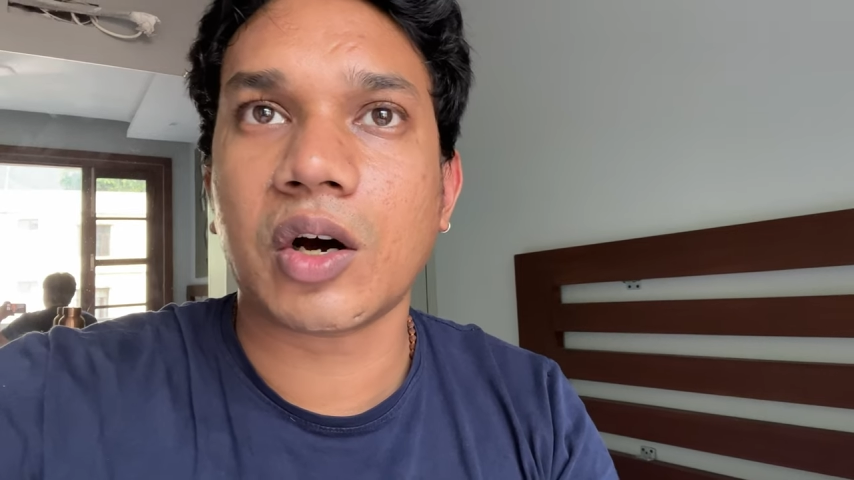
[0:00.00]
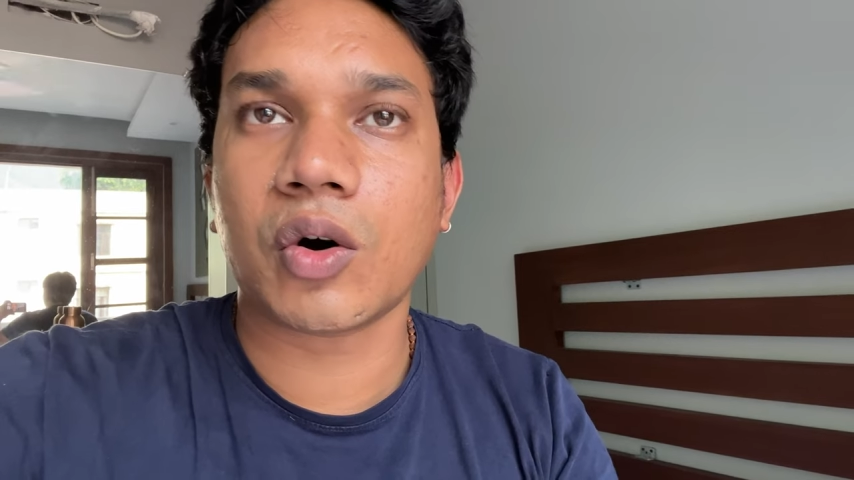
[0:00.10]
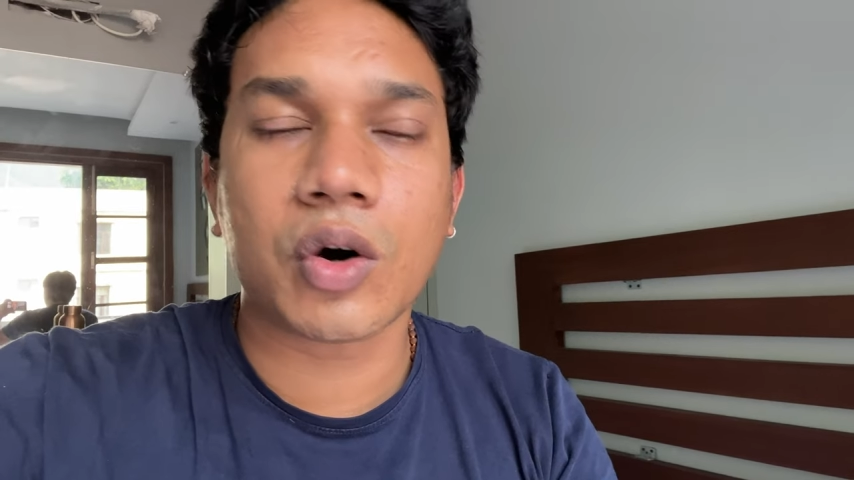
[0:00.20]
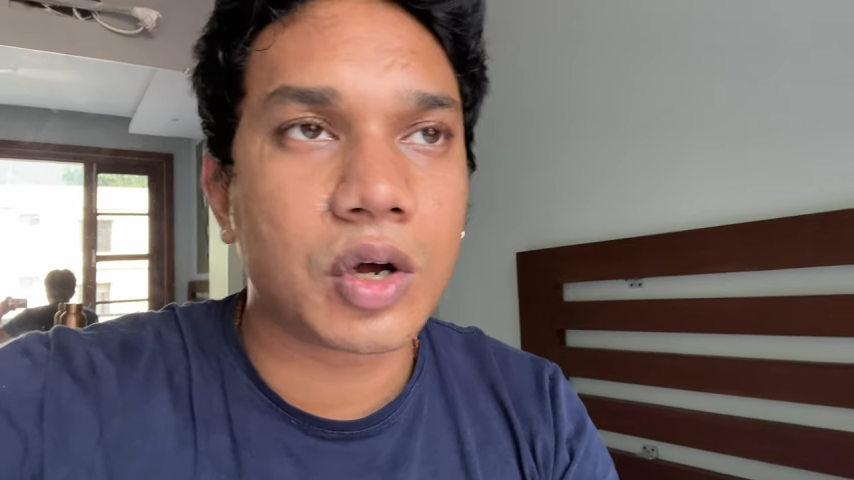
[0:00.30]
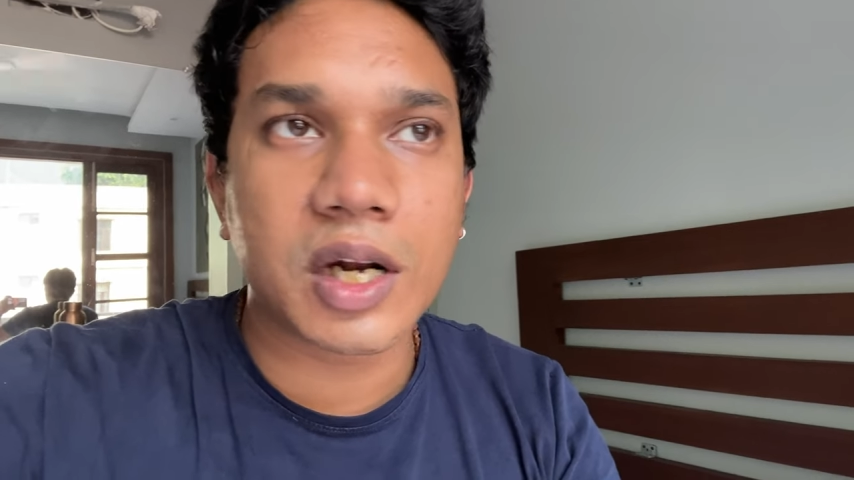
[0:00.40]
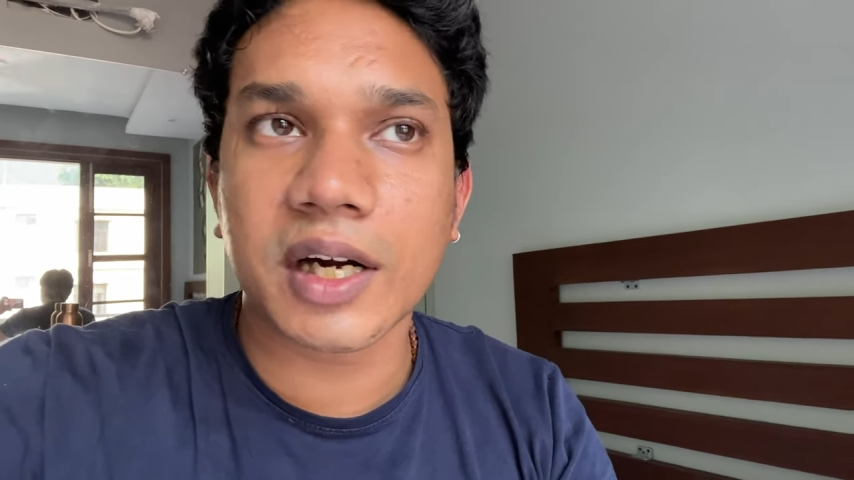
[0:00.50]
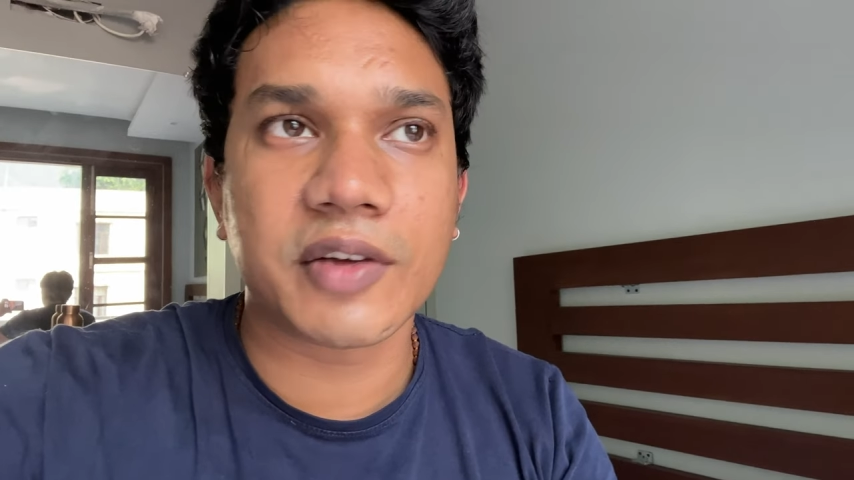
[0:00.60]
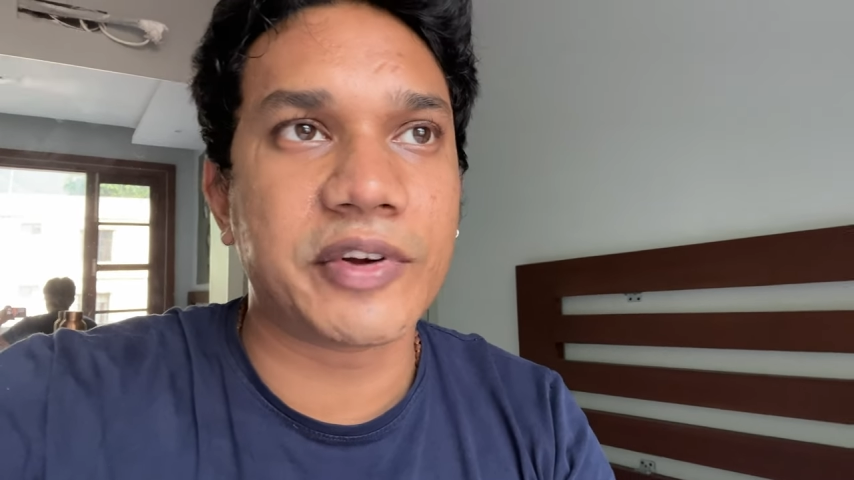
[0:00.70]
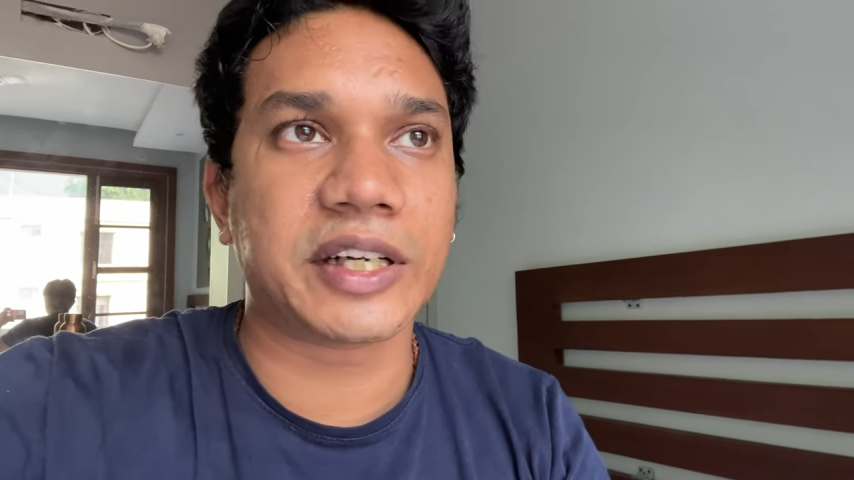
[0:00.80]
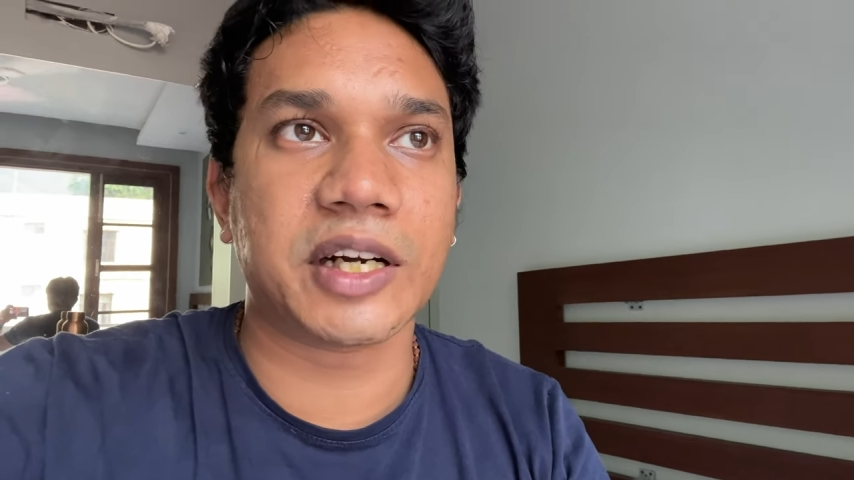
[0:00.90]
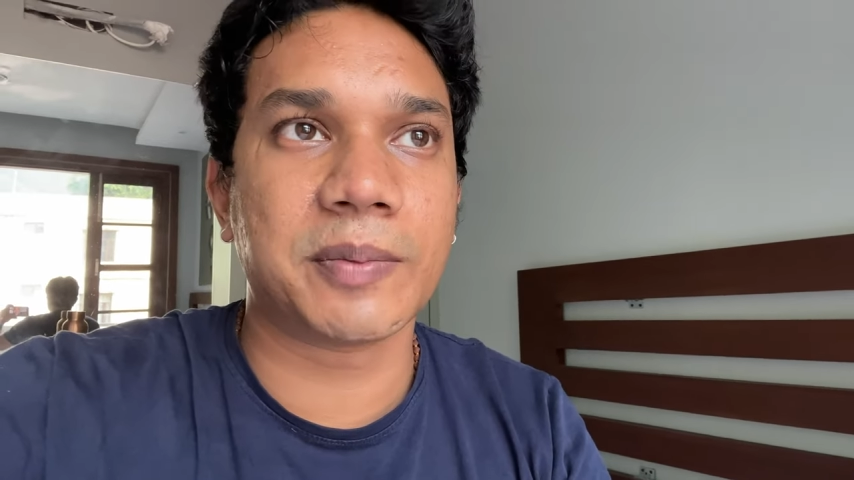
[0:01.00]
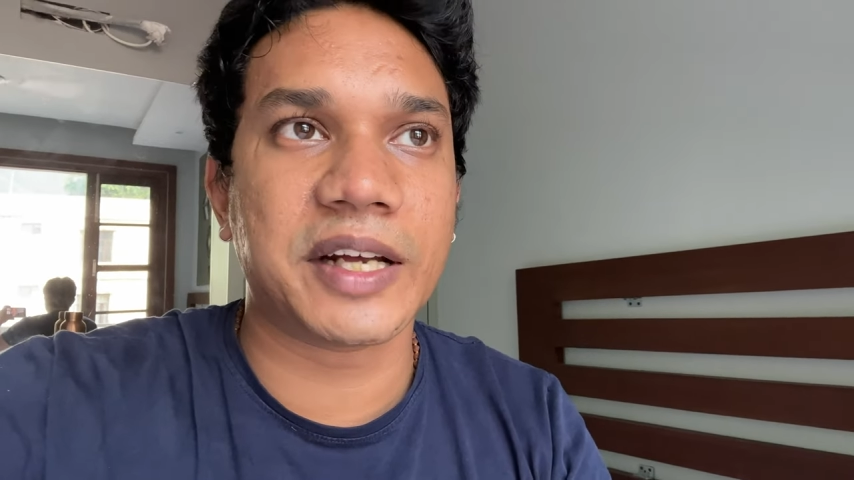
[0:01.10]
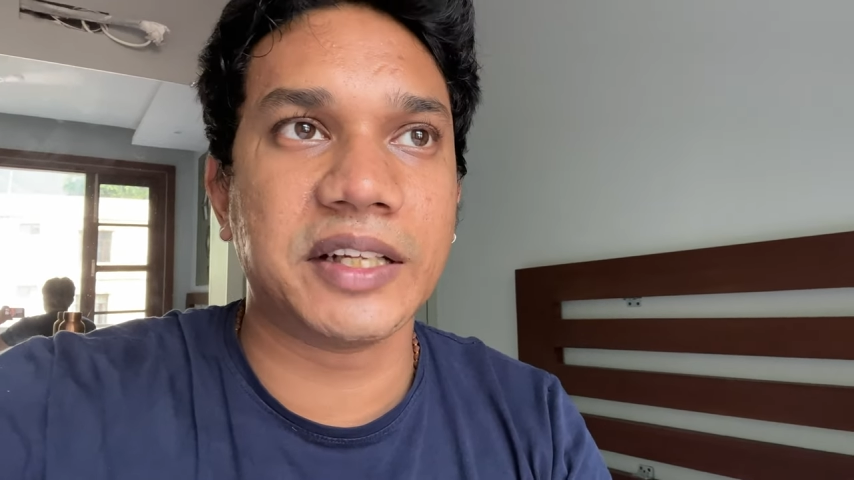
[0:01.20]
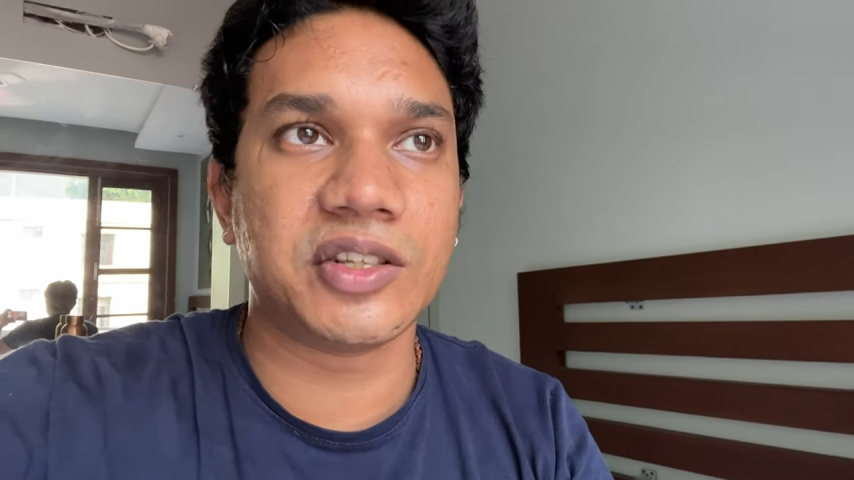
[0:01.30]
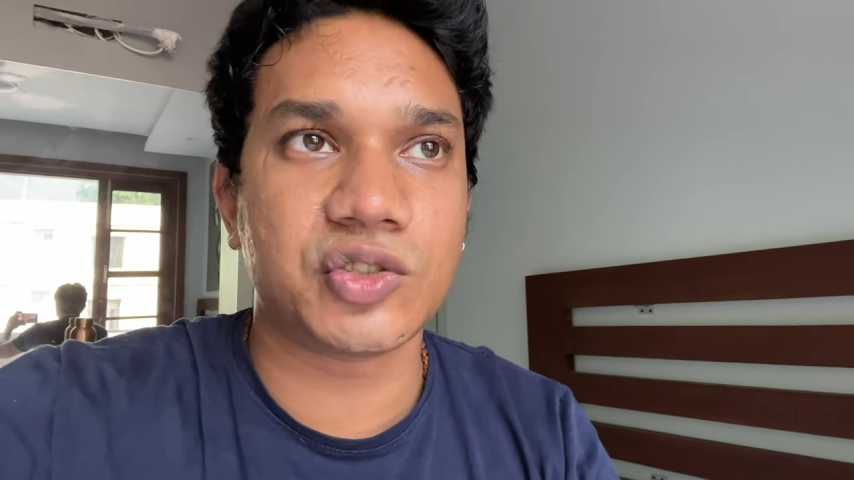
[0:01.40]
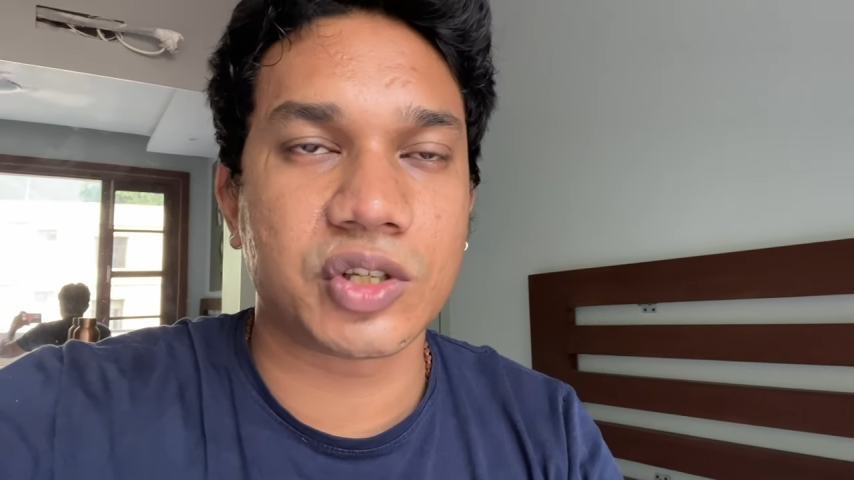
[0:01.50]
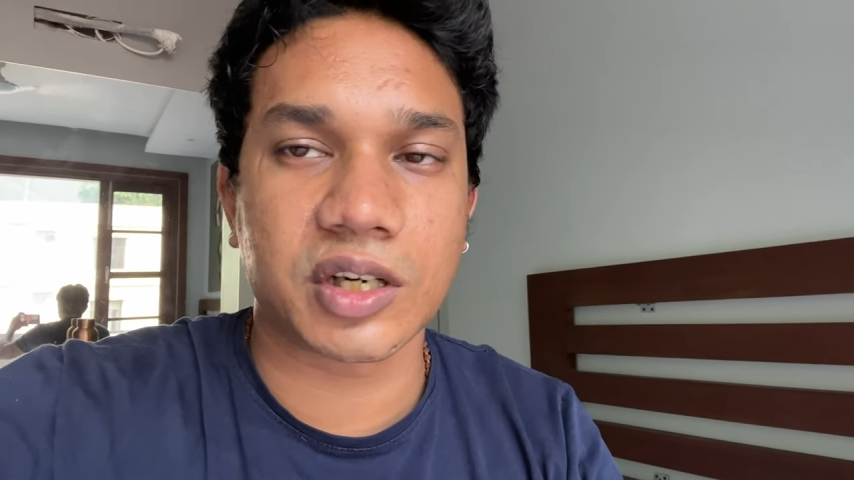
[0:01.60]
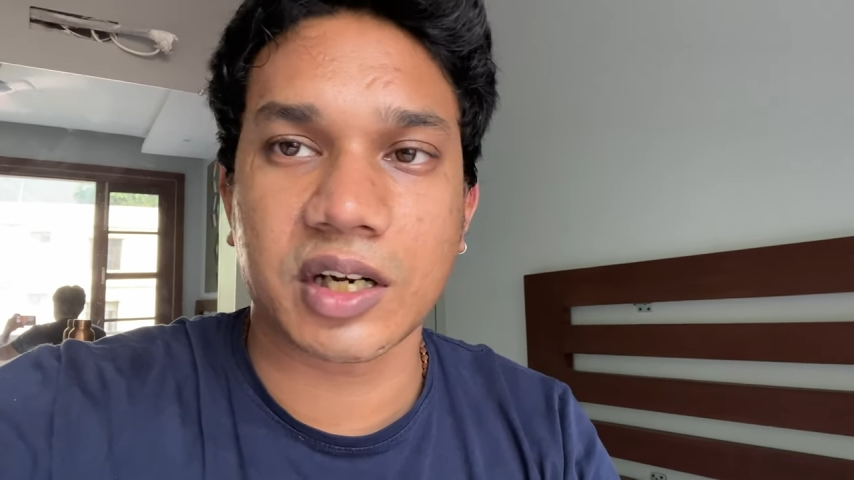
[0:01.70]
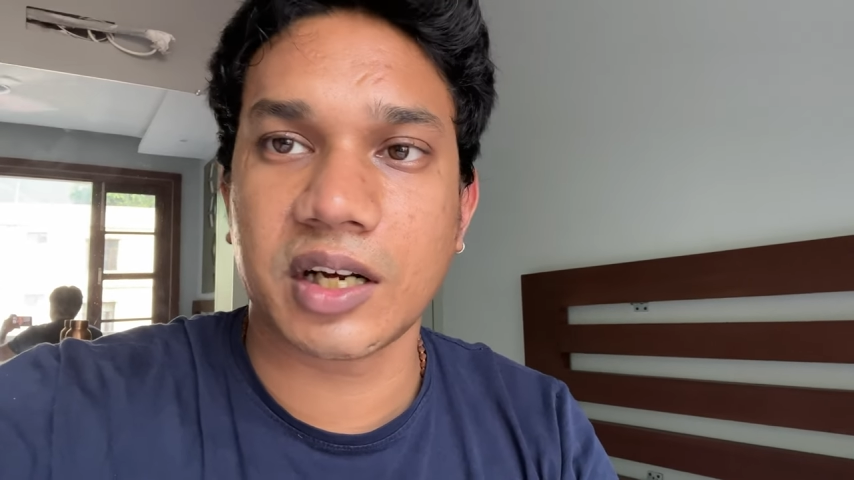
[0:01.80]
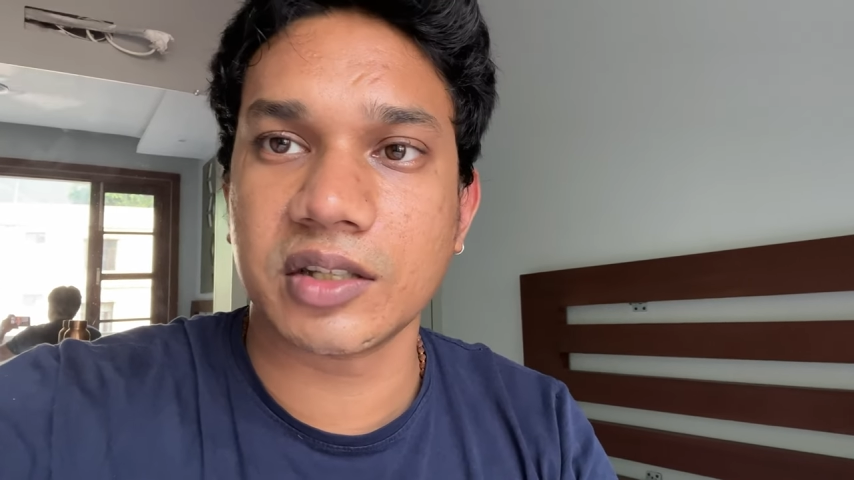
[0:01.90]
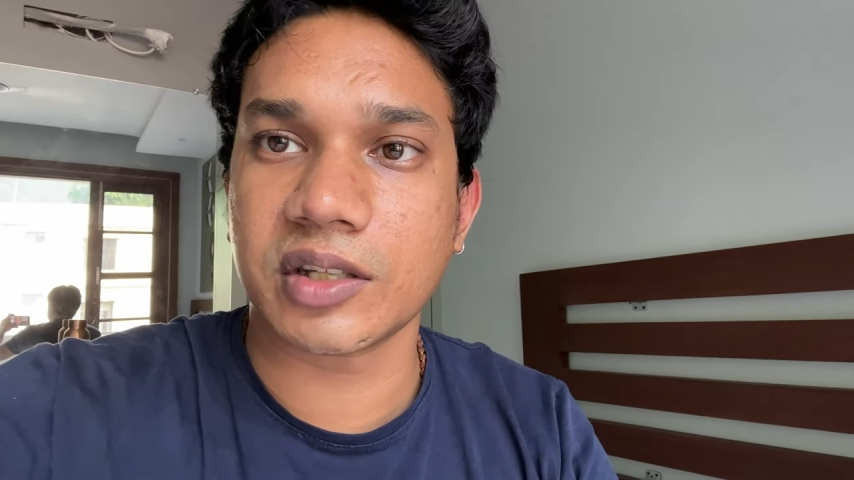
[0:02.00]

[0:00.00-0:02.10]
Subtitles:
all are affected by these chakras,